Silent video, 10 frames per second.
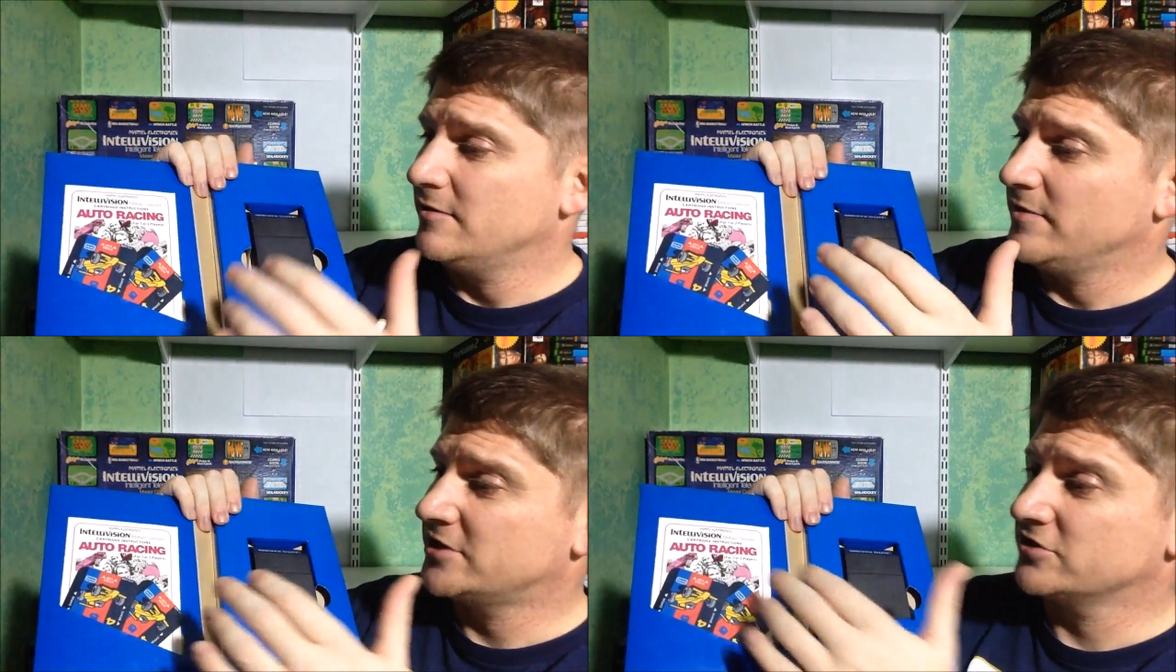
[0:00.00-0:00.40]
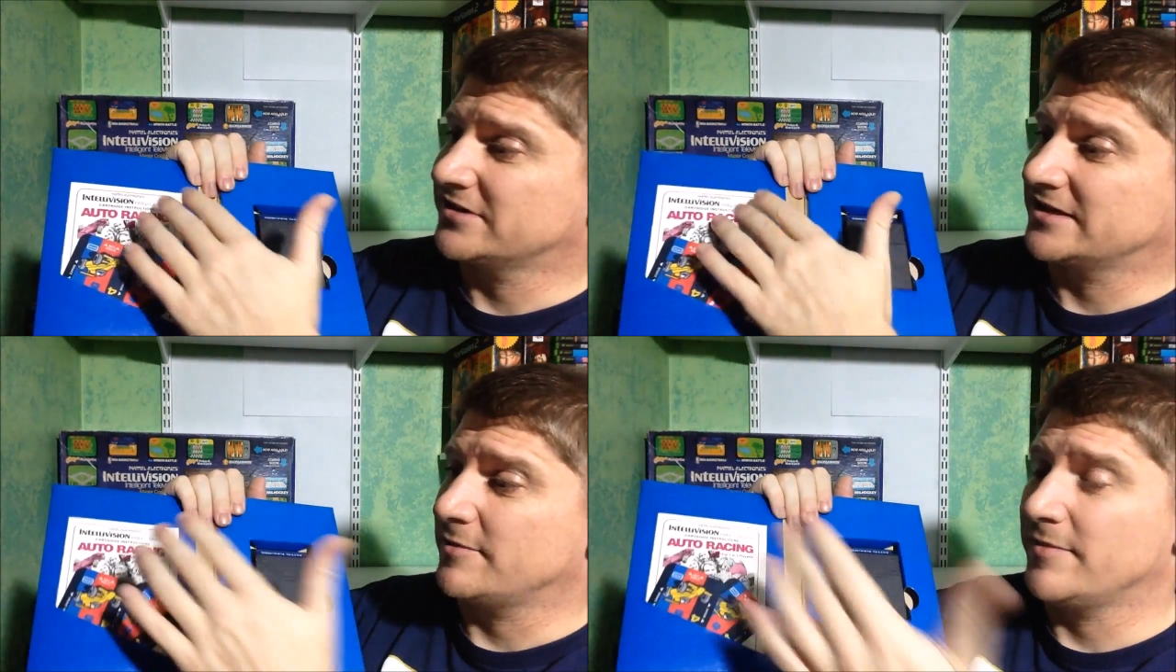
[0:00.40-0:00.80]
make sure
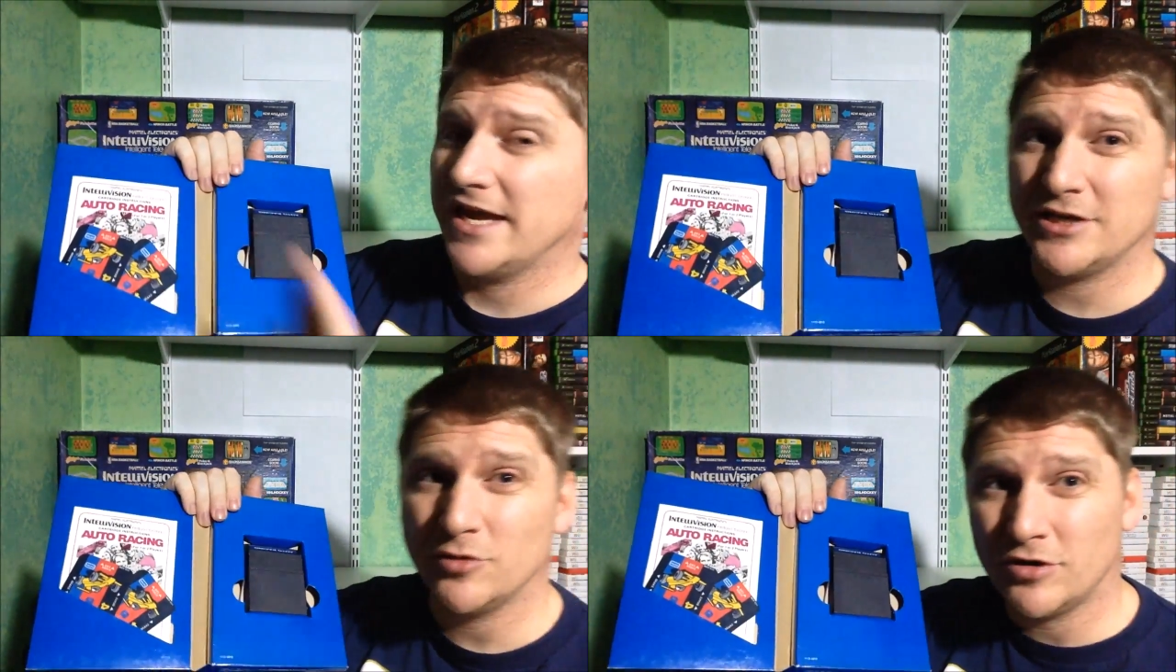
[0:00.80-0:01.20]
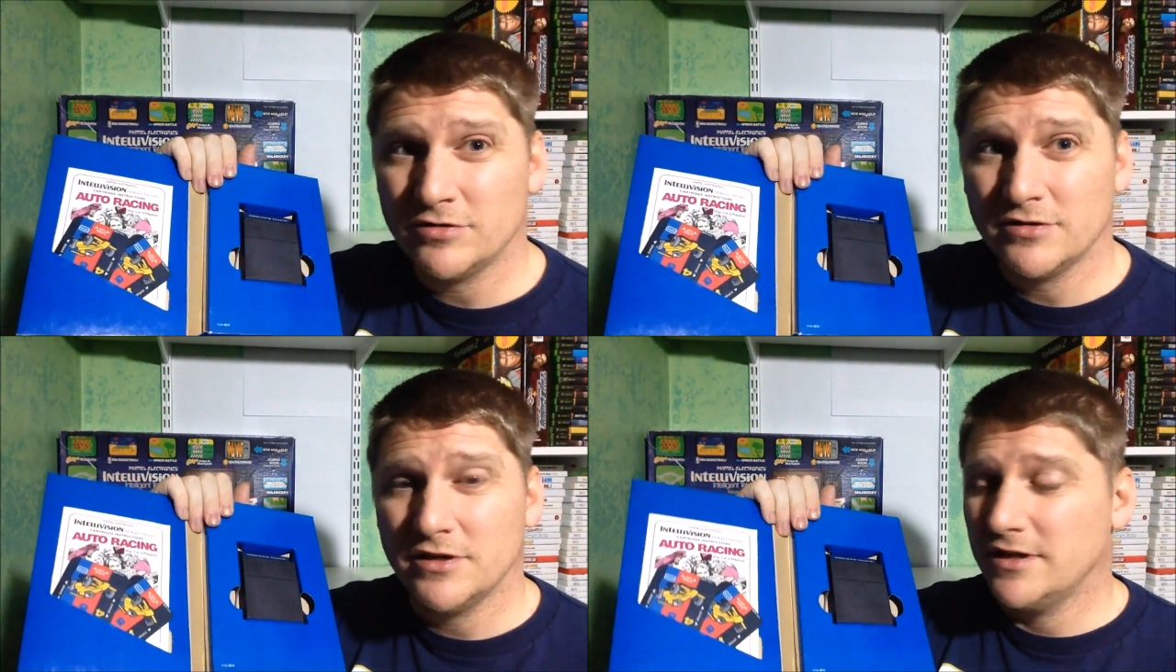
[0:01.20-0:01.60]
it's got the
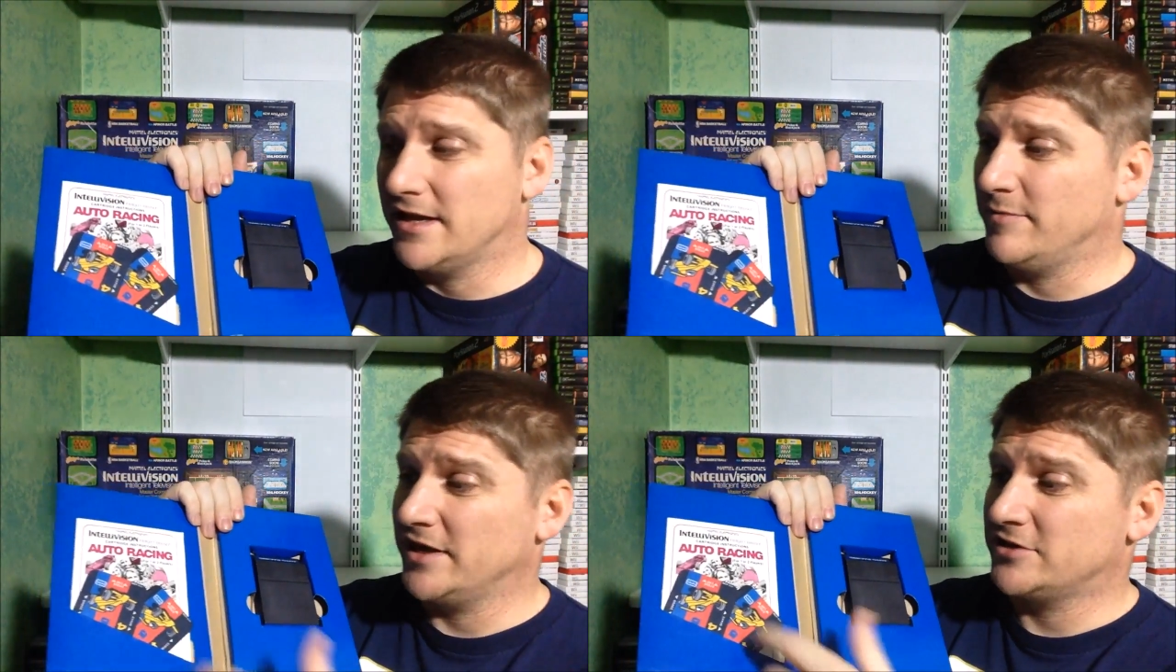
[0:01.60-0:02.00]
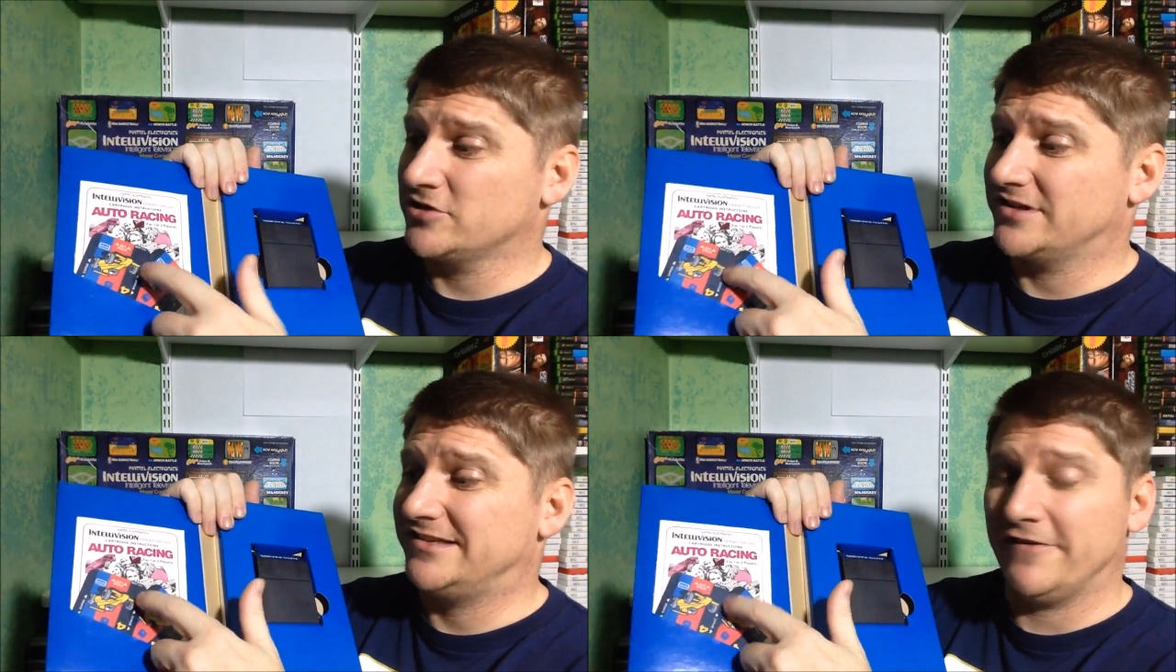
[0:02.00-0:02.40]
manual, and make
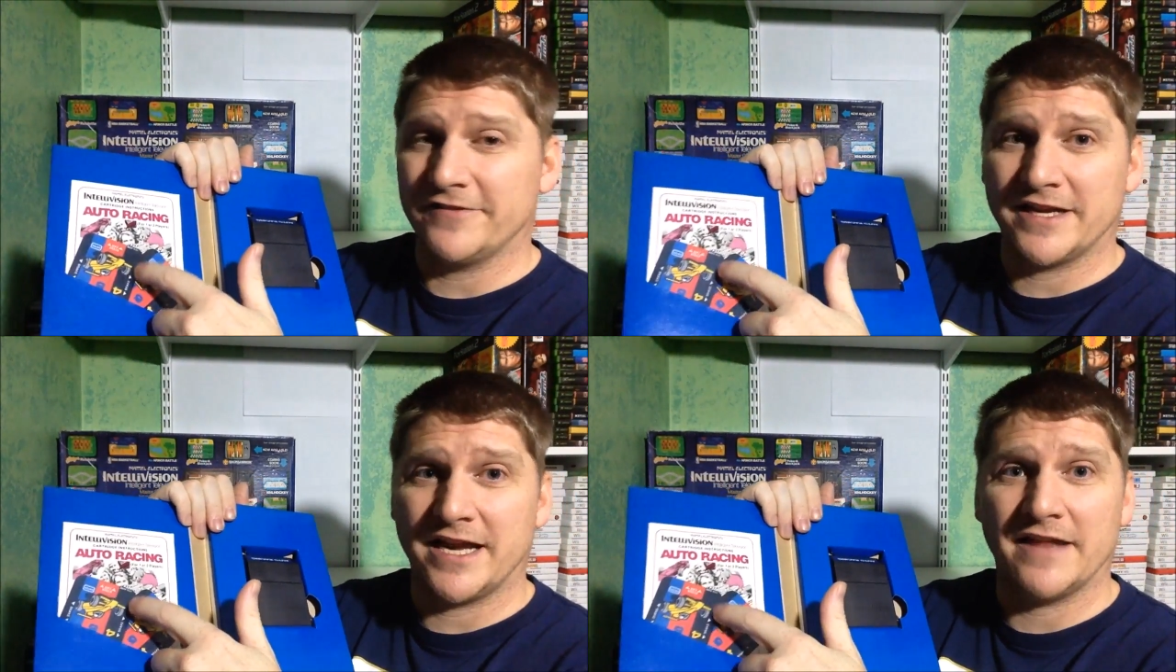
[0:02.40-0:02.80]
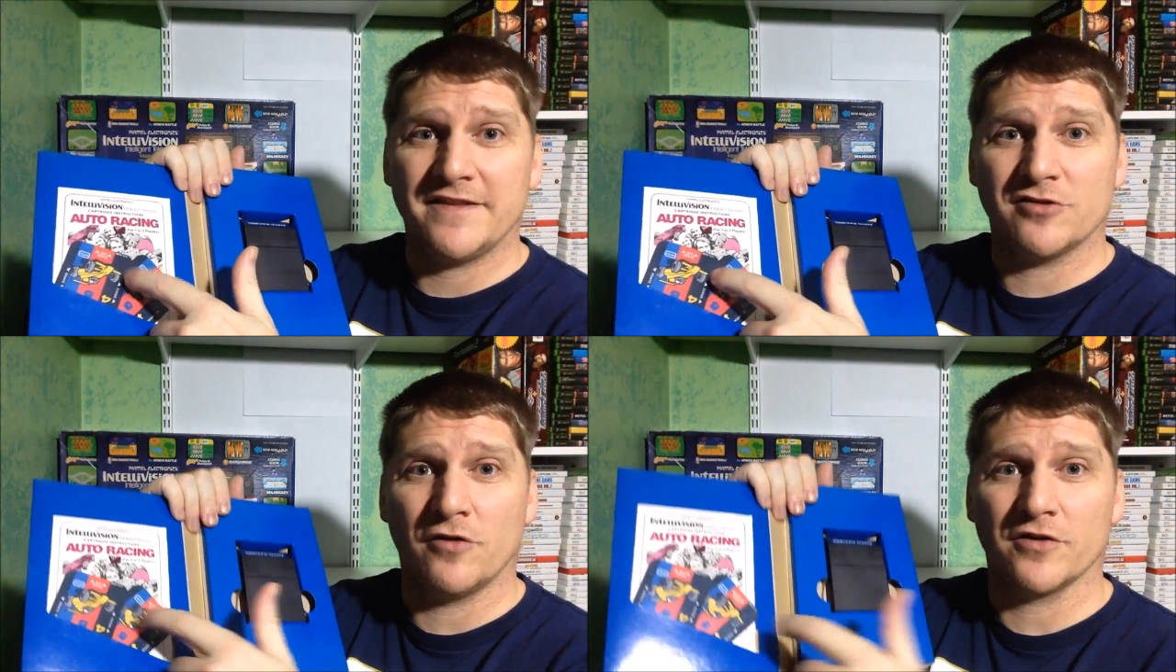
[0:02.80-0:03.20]
sure it's definitely got
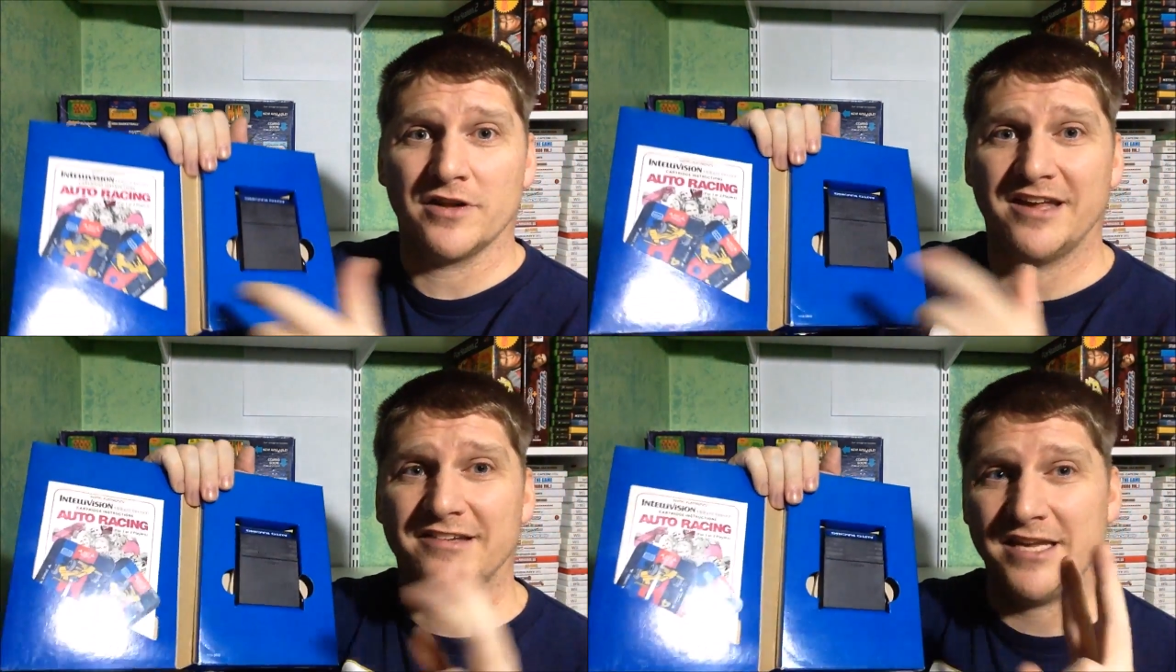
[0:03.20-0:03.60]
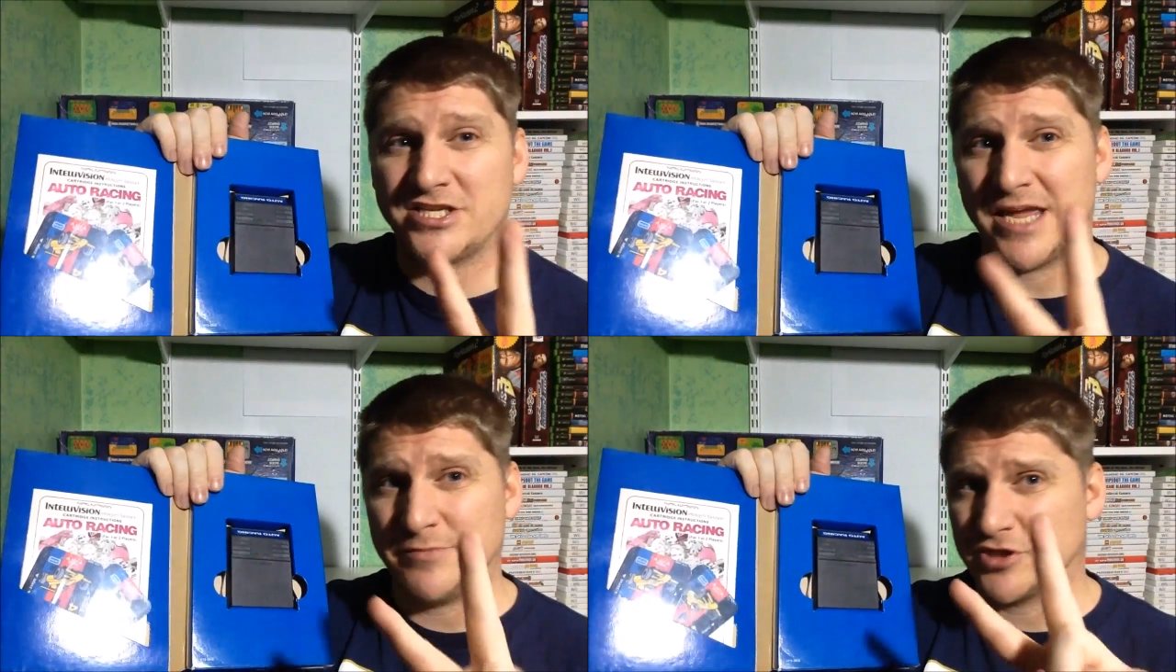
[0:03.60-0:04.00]
these overlays.
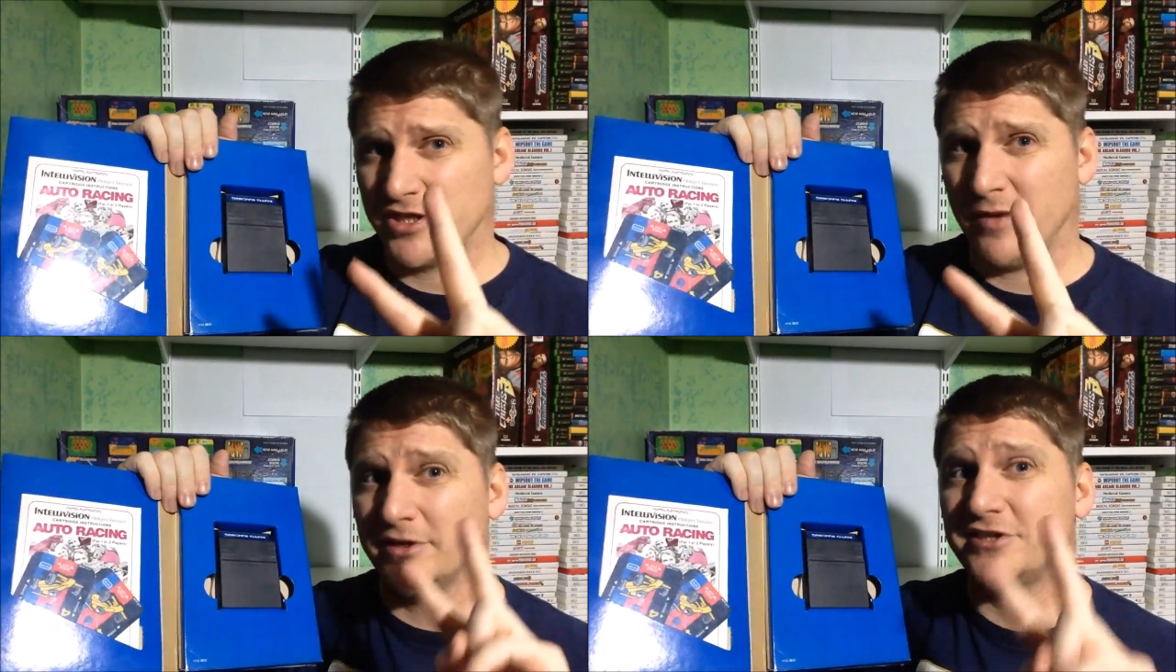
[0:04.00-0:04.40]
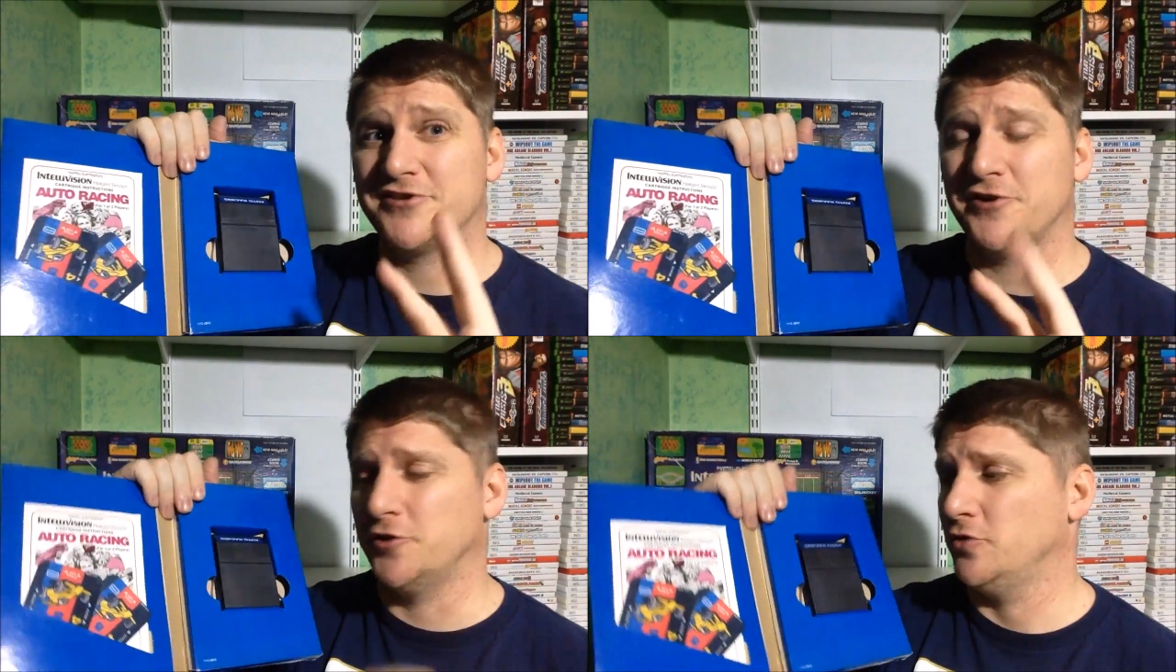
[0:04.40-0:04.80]
Each game should come with
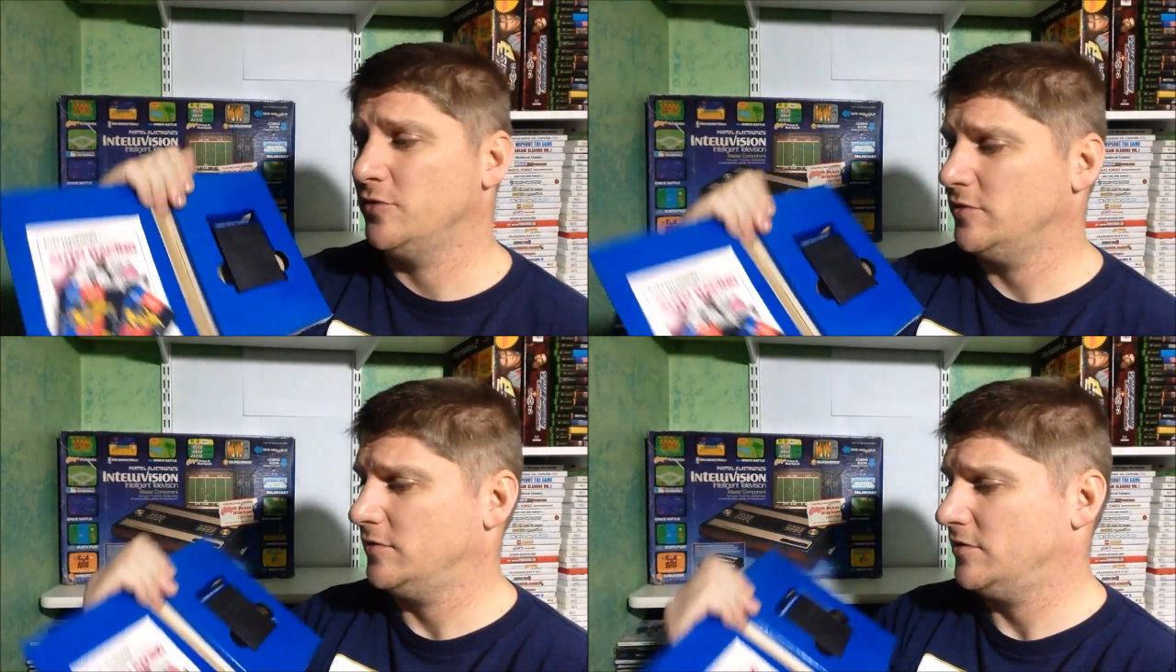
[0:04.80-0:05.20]
two.